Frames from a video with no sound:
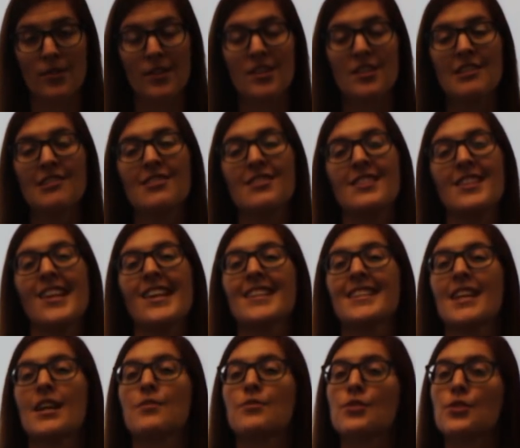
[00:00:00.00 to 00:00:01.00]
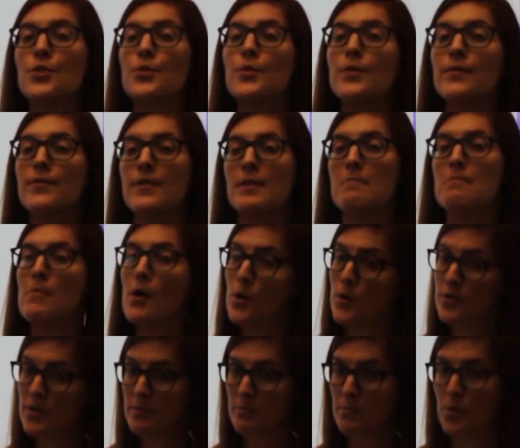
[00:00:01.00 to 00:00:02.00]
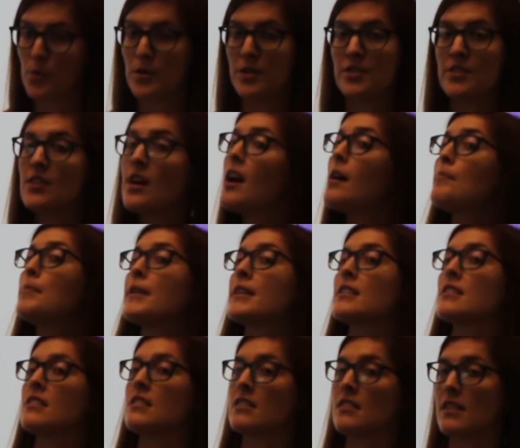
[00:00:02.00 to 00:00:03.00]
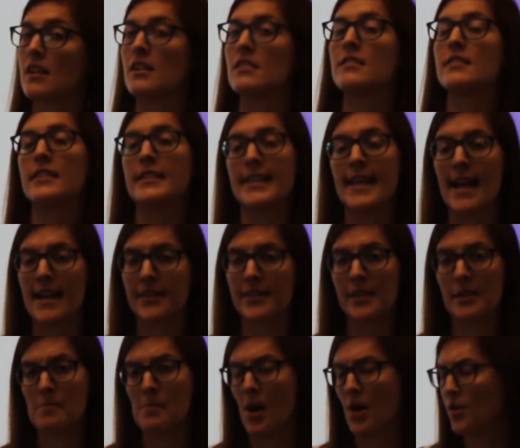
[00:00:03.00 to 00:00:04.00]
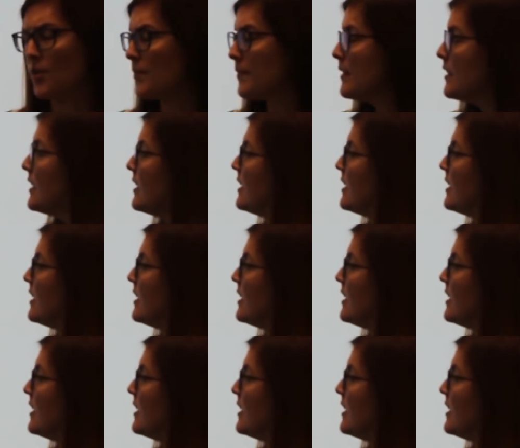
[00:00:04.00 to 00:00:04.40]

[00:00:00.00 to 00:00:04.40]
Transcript: It just takes out two of the most important topics discussed in the aggregate model.